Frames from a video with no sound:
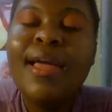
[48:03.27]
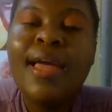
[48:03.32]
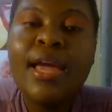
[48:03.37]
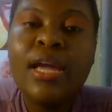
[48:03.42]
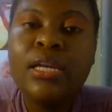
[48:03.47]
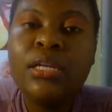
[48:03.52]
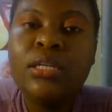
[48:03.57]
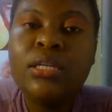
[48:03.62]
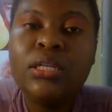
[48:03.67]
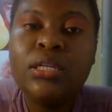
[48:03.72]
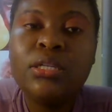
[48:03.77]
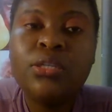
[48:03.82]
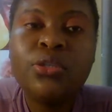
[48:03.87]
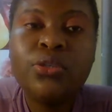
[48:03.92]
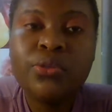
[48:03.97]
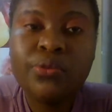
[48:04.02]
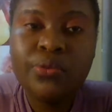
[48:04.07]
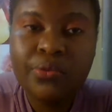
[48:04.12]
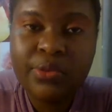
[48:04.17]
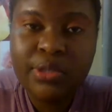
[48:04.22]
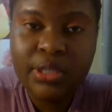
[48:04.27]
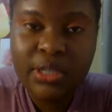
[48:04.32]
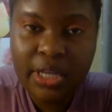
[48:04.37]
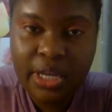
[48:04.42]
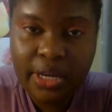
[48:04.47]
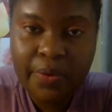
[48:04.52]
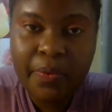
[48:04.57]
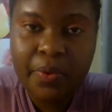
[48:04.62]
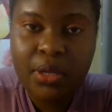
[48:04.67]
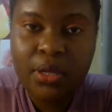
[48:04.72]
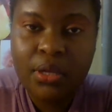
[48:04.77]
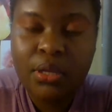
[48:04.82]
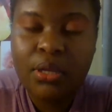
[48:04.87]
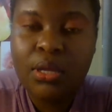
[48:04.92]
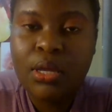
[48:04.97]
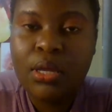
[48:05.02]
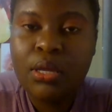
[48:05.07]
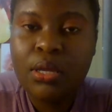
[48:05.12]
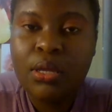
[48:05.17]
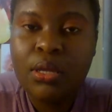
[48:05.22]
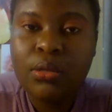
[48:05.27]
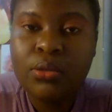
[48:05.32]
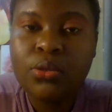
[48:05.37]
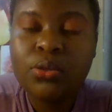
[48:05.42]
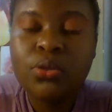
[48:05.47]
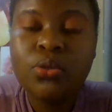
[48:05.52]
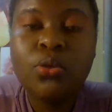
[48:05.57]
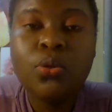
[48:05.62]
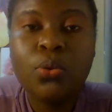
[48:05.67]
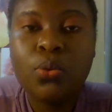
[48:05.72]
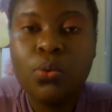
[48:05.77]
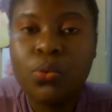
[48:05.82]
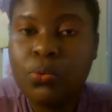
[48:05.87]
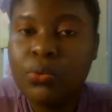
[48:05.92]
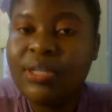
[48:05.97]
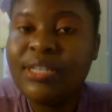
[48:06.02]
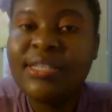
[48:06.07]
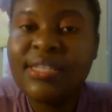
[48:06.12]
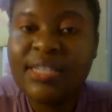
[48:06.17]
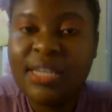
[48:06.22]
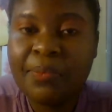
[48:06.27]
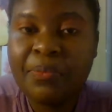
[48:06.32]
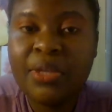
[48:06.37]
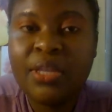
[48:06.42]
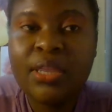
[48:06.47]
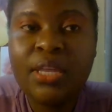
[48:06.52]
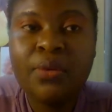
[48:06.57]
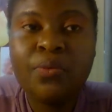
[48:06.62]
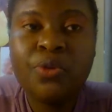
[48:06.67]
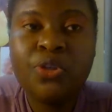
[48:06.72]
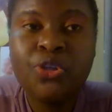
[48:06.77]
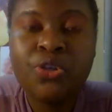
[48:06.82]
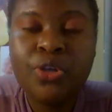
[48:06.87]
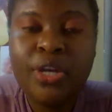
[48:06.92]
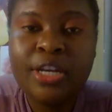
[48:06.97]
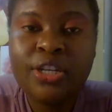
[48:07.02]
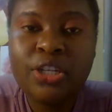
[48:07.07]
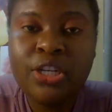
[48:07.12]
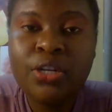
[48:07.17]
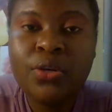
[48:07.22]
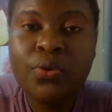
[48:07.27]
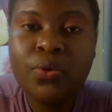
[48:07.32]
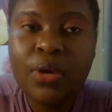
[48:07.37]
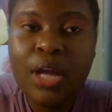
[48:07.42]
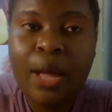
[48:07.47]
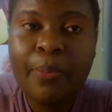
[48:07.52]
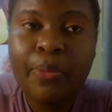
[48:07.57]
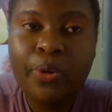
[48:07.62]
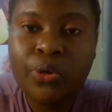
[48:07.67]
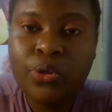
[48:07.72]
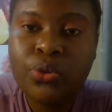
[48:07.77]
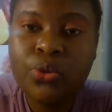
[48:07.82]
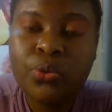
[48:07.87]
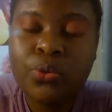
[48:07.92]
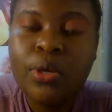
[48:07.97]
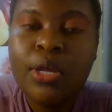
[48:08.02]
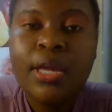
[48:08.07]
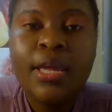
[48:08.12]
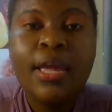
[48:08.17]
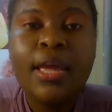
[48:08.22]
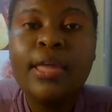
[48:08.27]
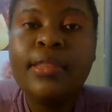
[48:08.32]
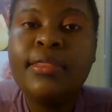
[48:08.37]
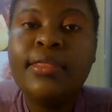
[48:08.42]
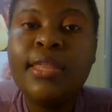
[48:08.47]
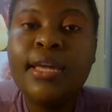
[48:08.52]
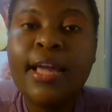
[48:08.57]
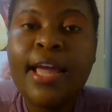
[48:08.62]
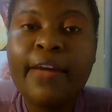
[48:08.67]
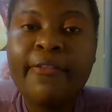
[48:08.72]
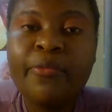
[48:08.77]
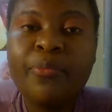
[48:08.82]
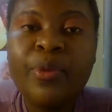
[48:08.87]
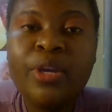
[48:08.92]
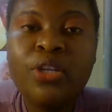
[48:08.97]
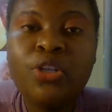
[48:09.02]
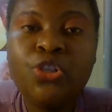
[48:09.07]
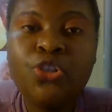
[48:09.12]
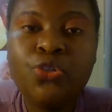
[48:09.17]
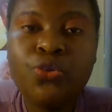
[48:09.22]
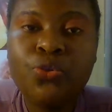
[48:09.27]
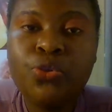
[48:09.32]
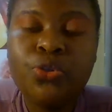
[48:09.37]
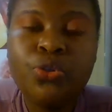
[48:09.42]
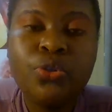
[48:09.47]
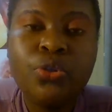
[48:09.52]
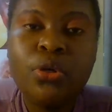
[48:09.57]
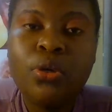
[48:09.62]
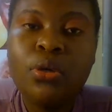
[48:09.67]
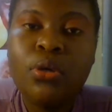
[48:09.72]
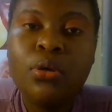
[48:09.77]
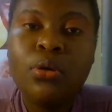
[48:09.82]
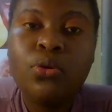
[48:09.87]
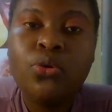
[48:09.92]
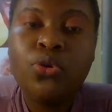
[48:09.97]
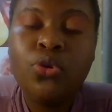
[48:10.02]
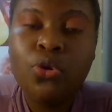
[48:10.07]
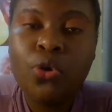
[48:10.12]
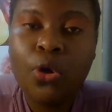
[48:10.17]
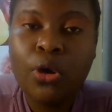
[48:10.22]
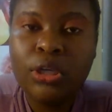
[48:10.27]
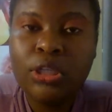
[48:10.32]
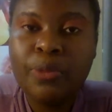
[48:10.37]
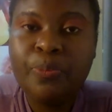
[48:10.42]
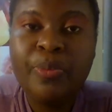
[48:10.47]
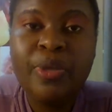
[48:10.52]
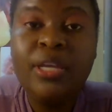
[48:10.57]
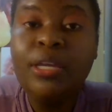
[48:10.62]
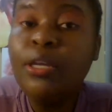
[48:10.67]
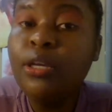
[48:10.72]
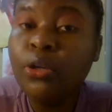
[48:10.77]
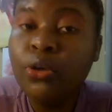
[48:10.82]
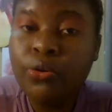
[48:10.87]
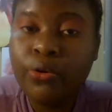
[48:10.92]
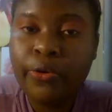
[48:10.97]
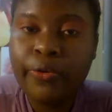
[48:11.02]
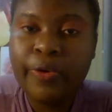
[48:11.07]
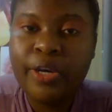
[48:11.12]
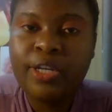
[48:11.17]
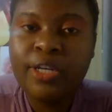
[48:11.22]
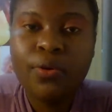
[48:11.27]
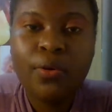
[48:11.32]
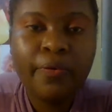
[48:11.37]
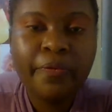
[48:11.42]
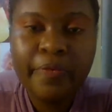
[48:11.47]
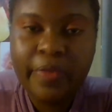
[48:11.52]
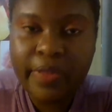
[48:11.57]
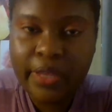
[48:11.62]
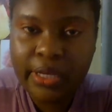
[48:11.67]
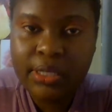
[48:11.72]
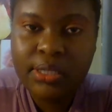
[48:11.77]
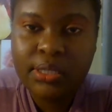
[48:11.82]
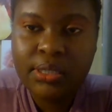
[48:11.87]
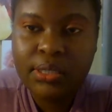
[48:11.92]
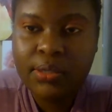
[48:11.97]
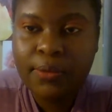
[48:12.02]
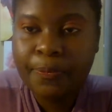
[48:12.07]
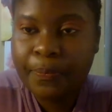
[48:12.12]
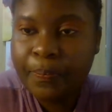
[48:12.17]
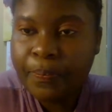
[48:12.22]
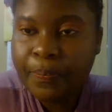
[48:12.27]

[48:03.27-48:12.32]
and it's so scary. So it's something that we should actually look up onto, and the government should not be ignorant of this.